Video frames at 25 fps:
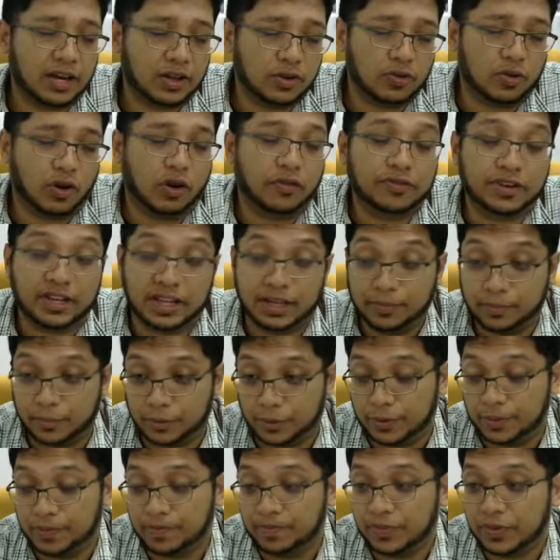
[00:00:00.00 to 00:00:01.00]
of the
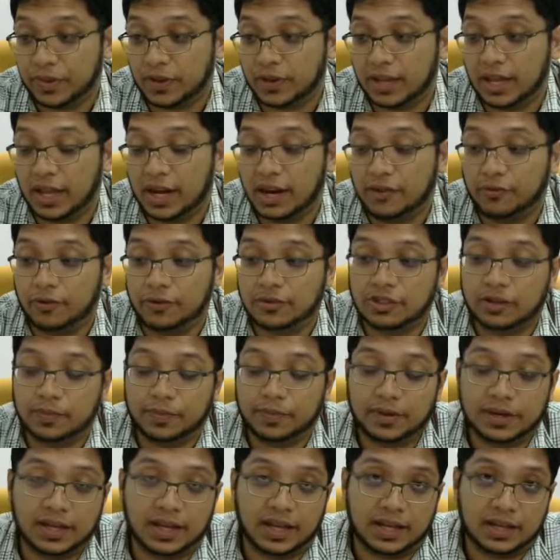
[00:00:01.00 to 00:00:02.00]
input. Okay, like for
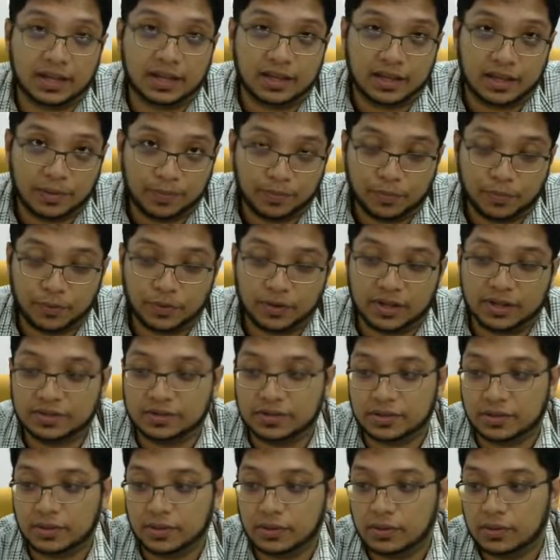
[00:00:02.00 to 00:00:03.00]
example, the input is
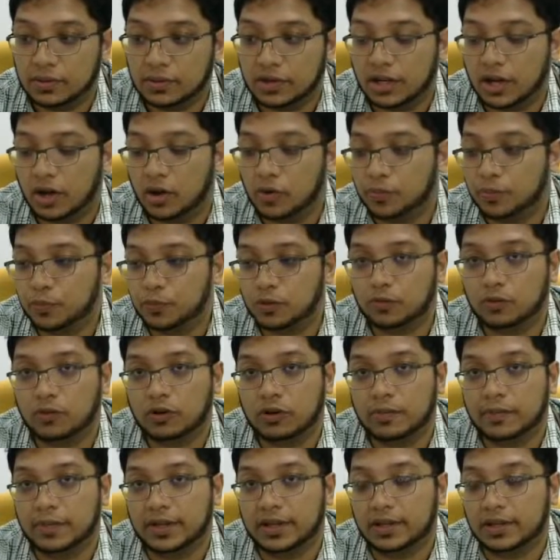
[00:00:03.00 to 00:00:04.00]
0, the output
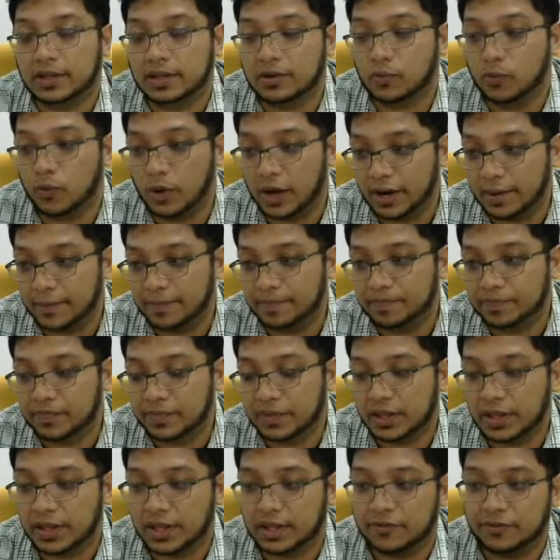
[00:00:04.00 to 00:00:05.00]
will be 1.
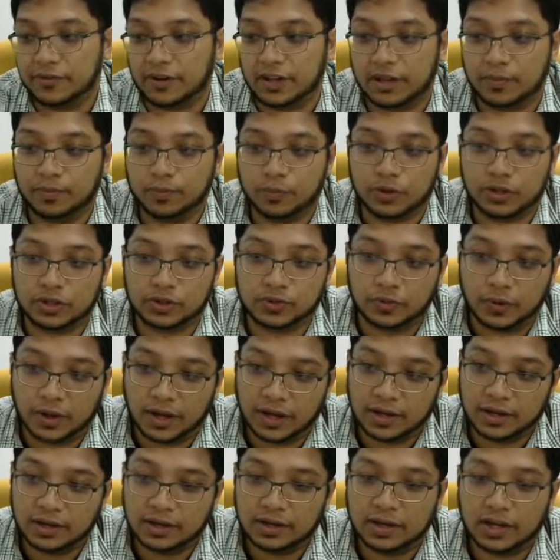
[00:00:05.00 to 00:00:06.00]
If the input is
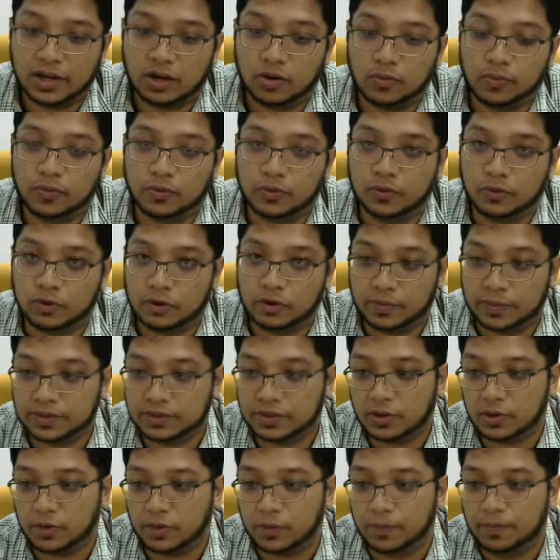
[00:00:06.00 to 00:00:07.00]
1, the output will be
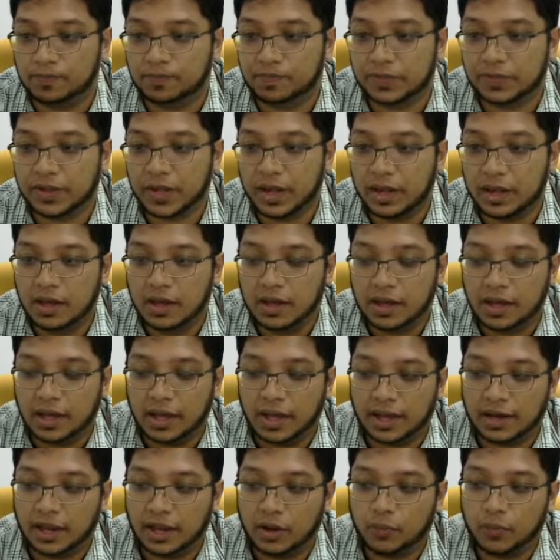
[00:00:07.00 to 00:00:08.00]
0.
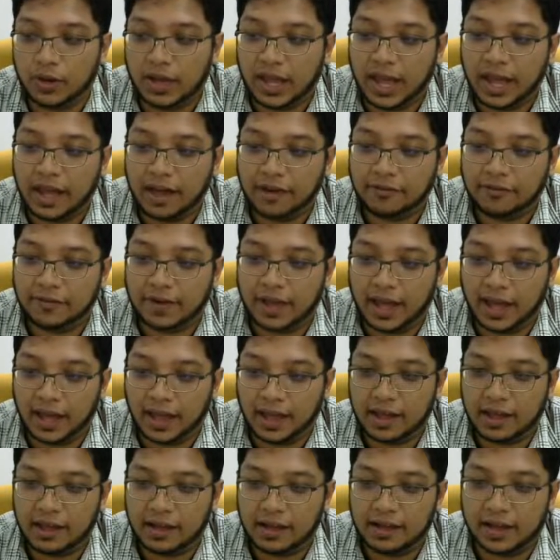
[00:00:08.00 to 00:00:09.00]
And then we have
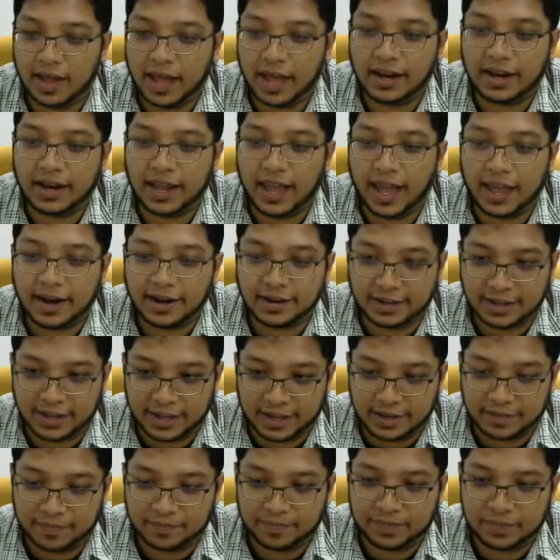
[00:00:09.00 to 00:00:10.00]
an AND
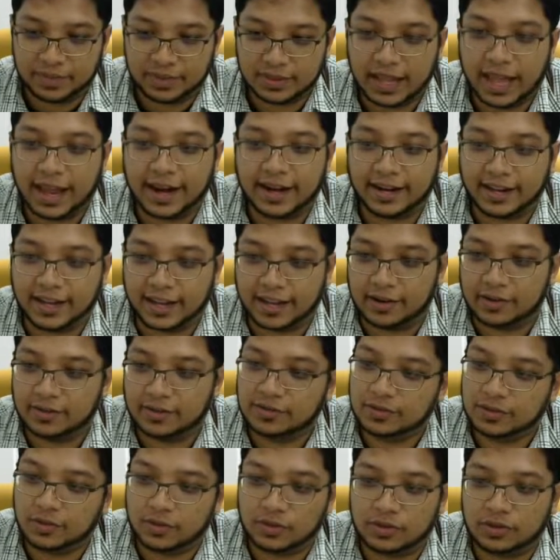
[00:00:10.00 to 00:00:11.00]
gate, NAND gate.
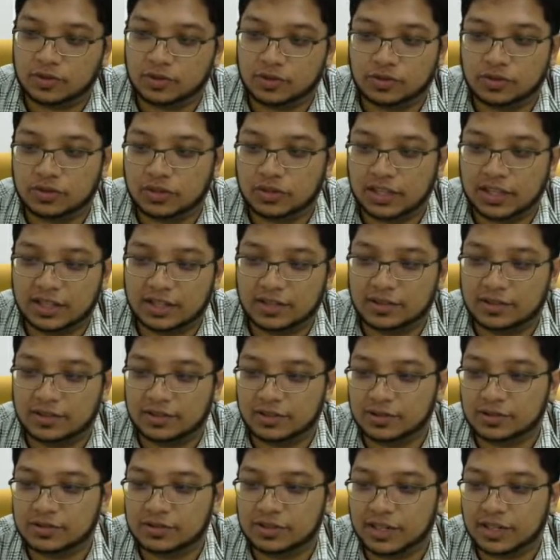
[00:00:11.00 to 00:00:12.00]
So it's
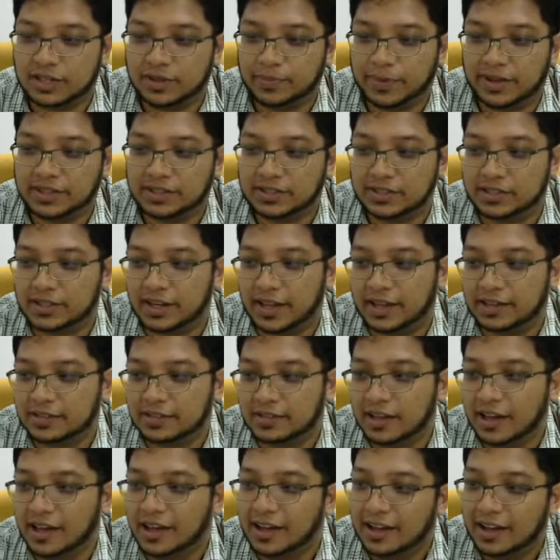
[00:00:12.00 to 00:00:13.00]
usually mentioned
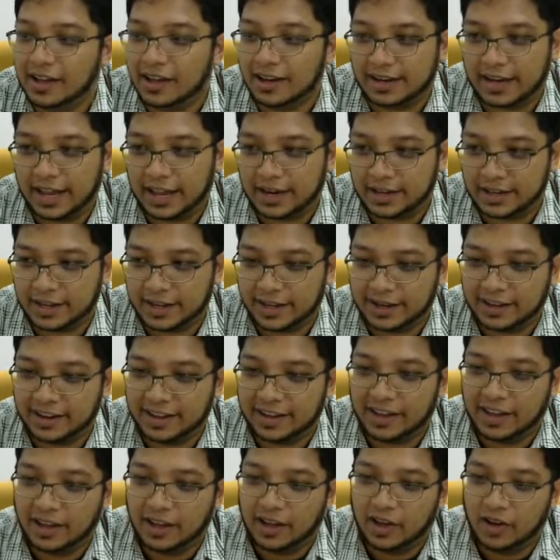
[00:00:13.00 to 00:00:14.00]
as NAND gate.
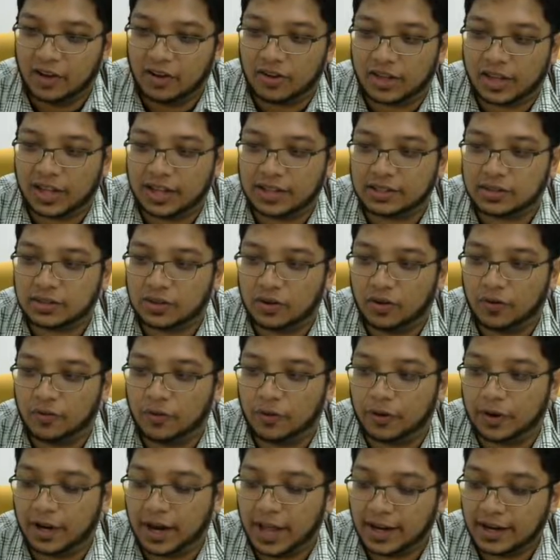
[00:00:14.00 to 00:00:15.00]
Okay, so
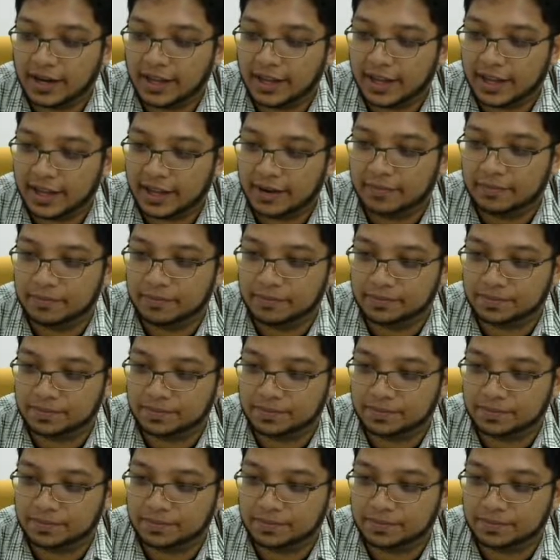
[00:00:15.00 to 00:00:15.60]
for NAND gate,